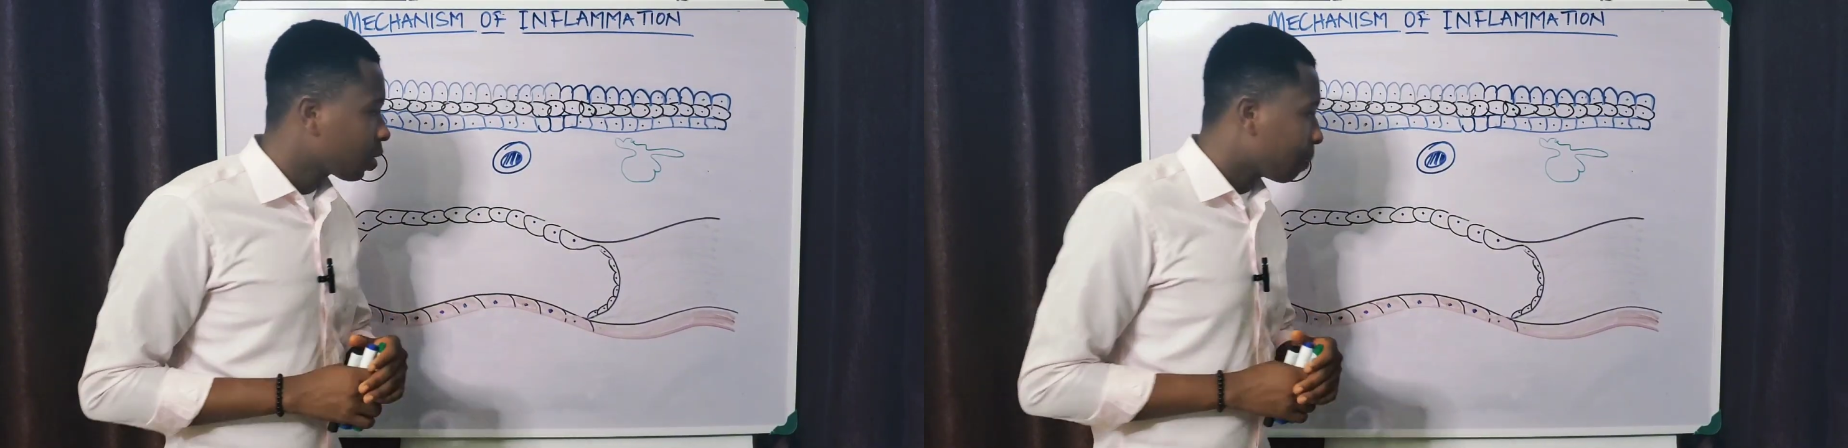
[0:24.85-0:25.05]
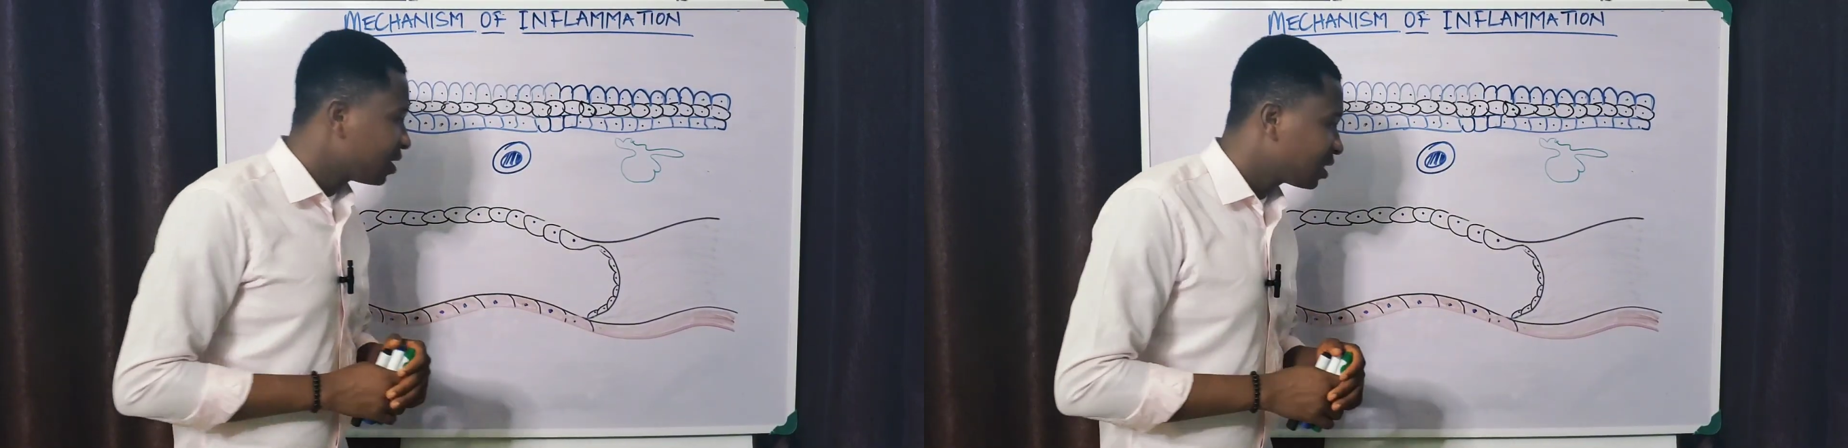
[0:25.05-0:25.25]

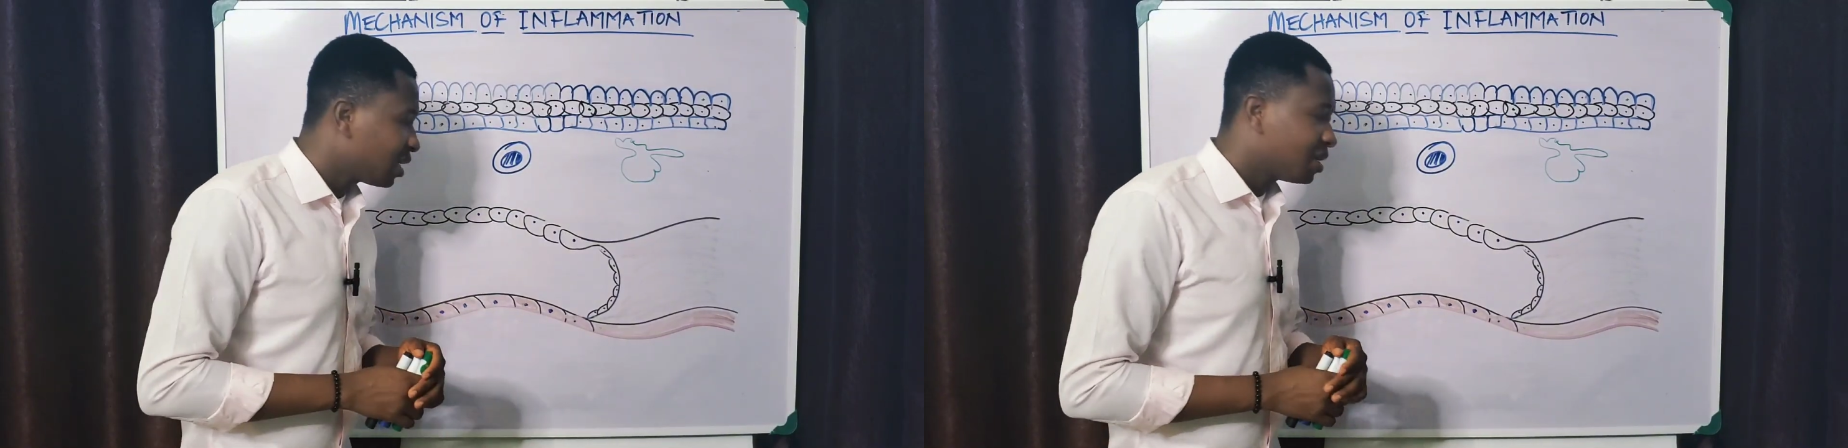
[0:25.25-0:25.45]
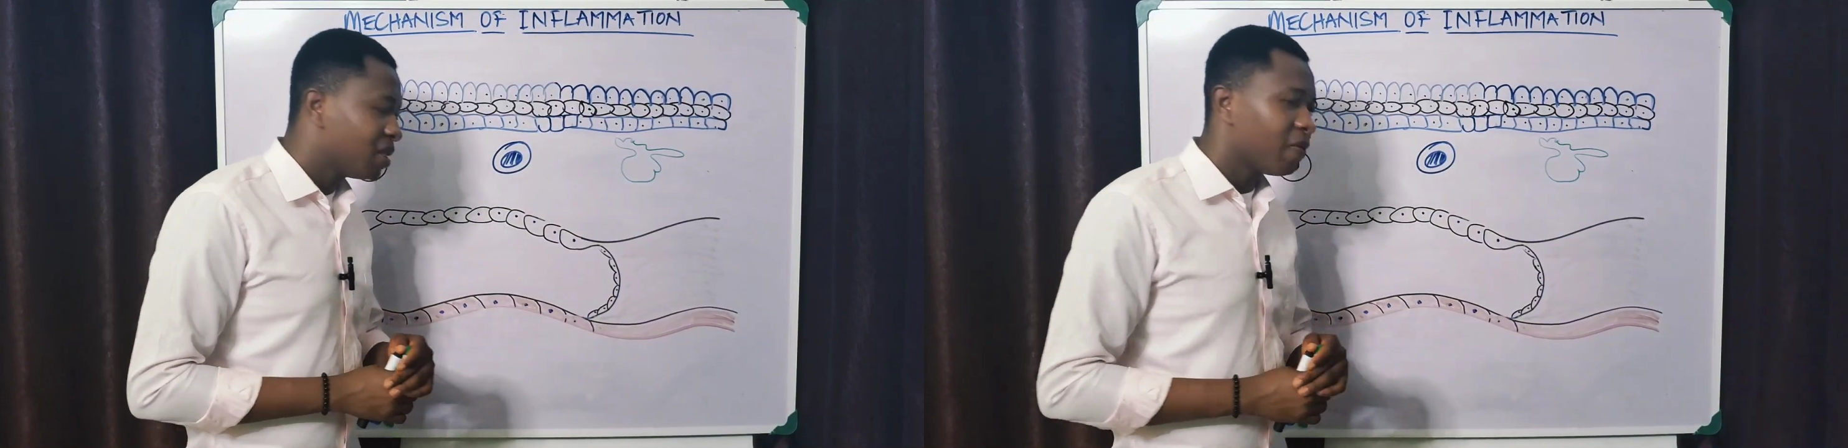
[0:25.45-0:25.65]

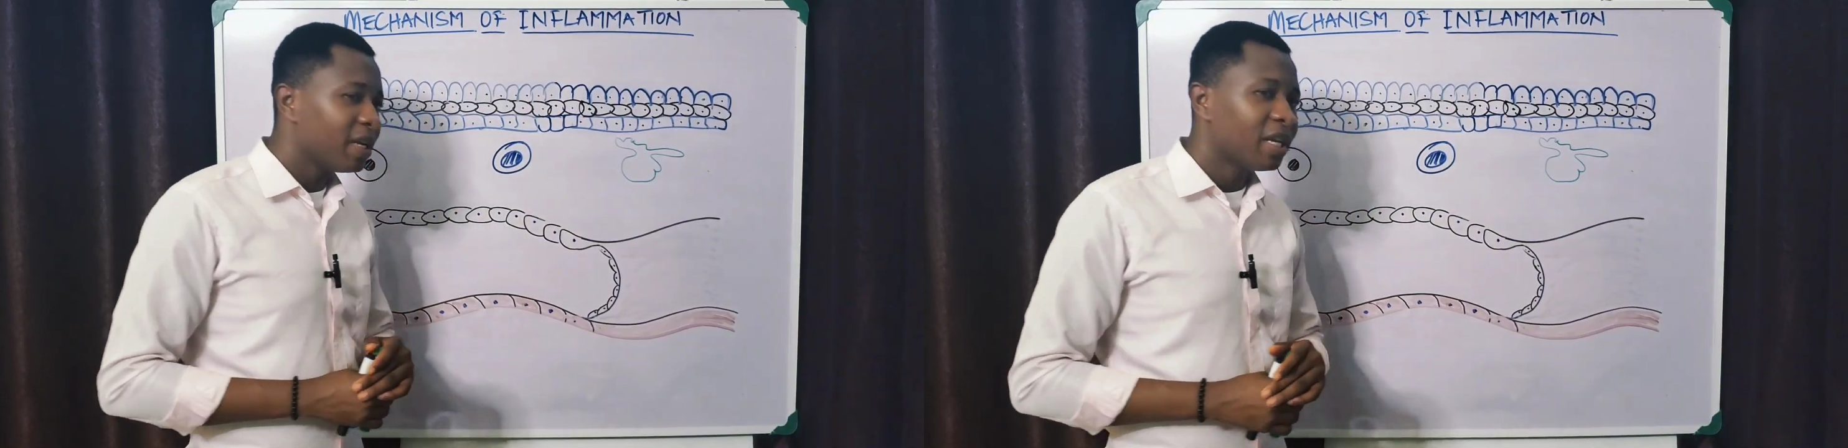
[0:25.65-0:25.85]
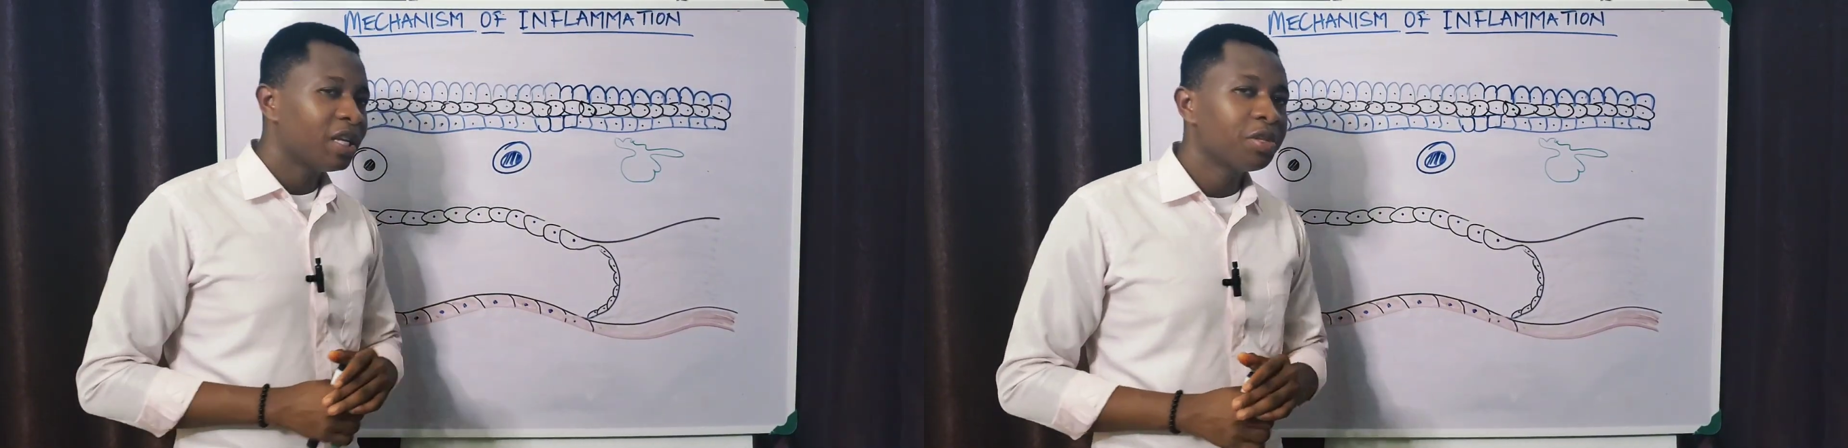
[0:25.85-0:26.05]
basically is
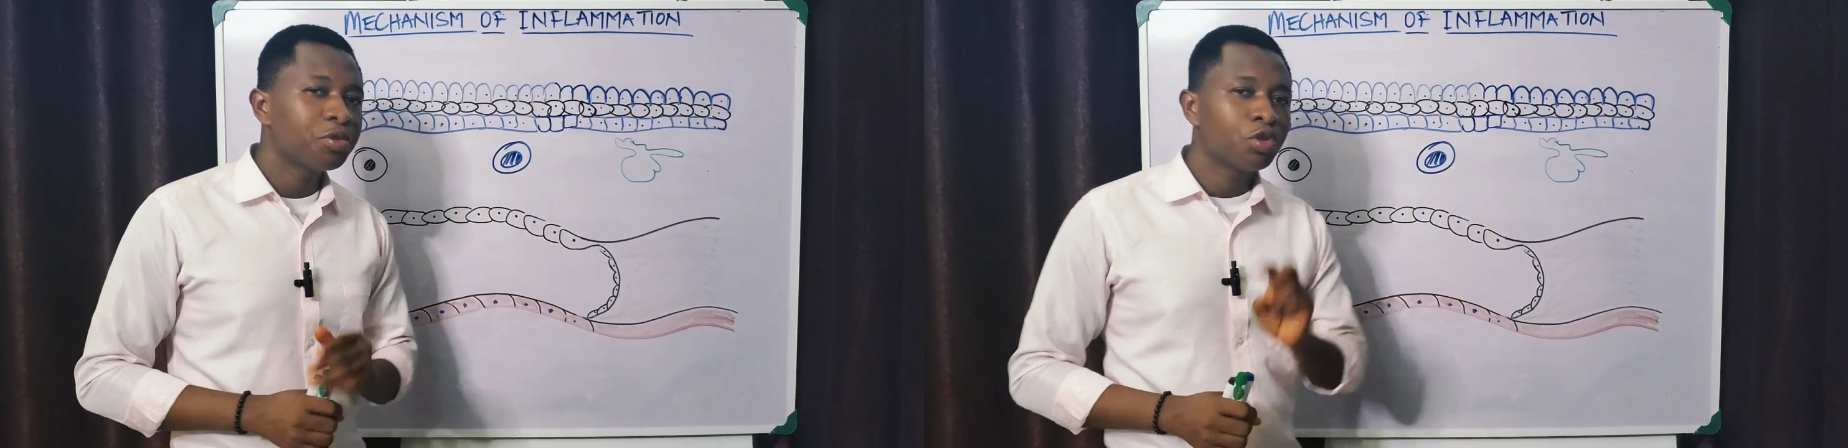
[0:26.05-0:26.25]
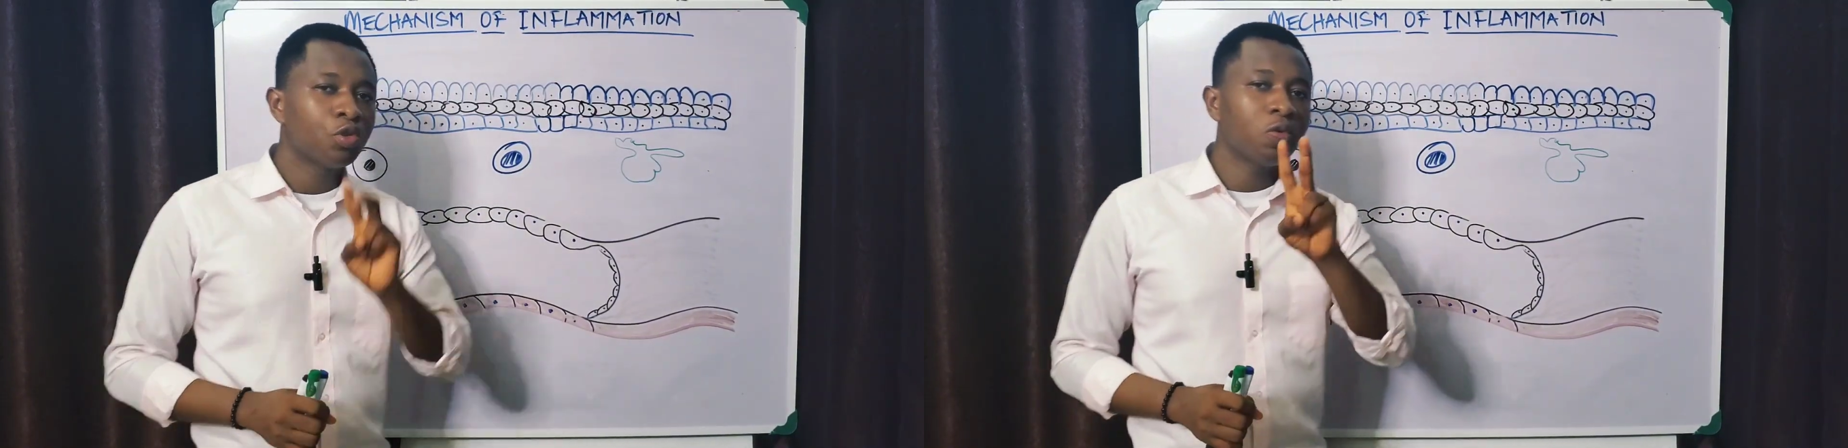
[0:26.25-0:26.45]
divided
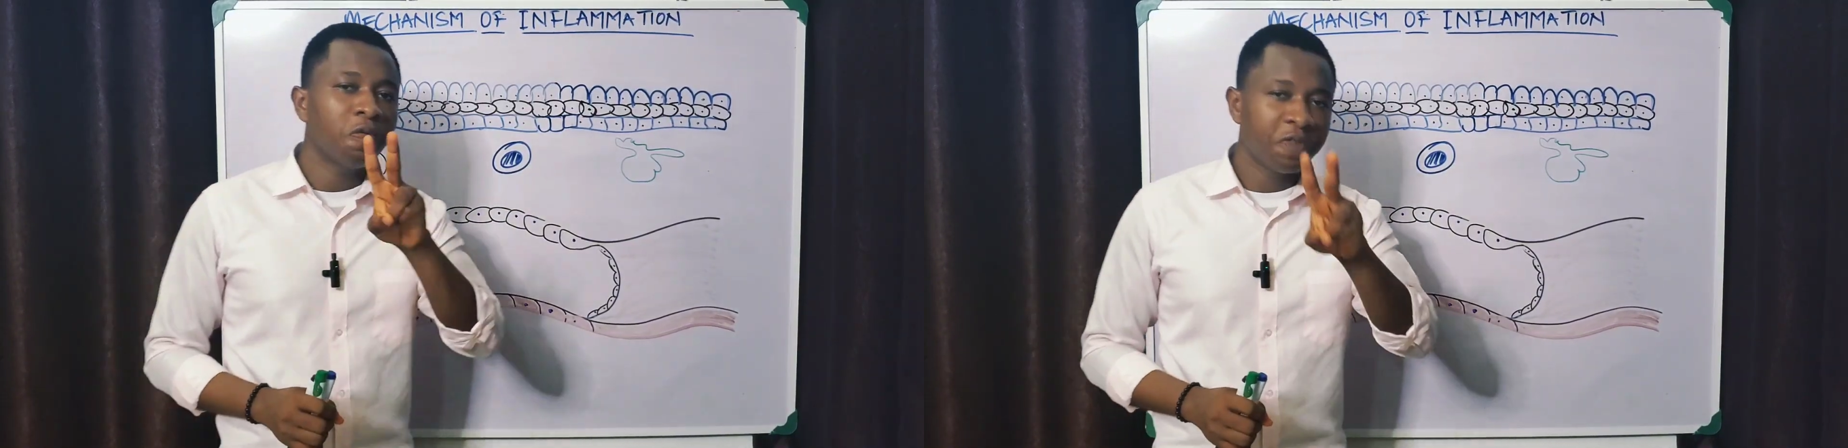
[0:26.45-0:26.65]
into two